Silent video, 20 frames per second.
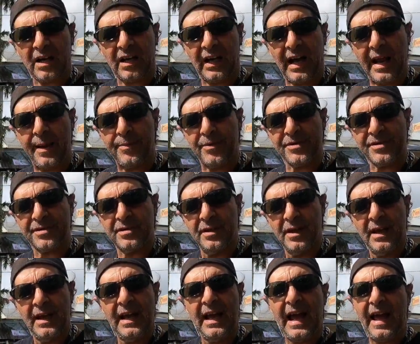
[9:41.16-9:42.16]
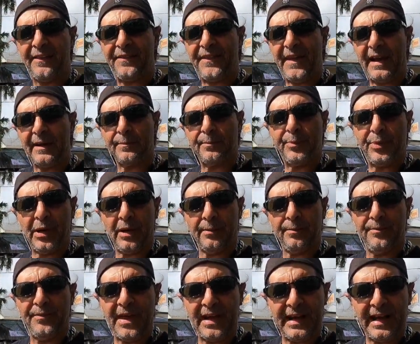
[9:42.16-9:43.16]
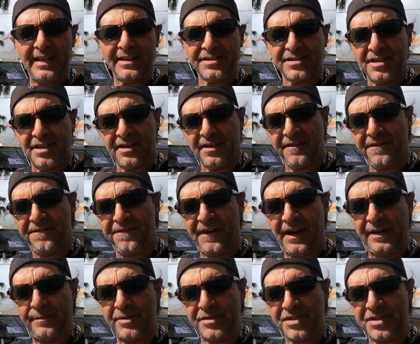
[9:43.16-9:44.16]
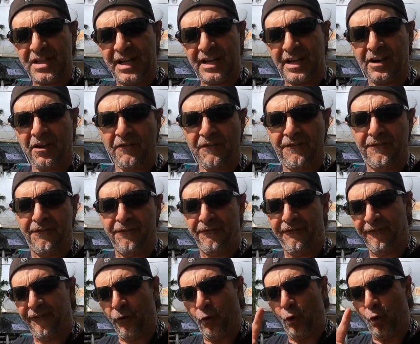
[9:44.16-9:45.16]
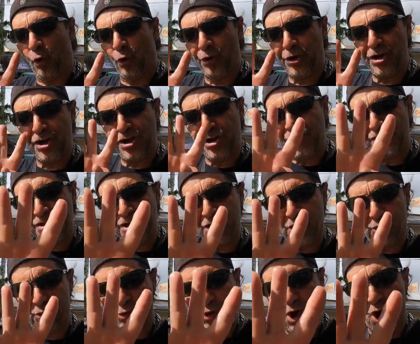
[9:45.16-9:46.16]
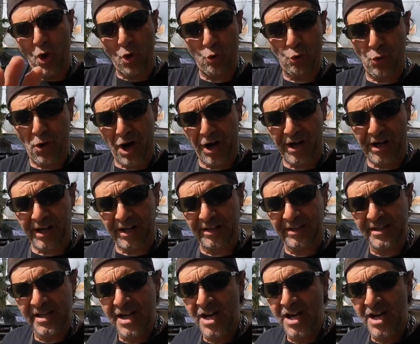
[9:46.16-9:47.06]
clampers, at that pub that has the famous steak 4 years in a row running.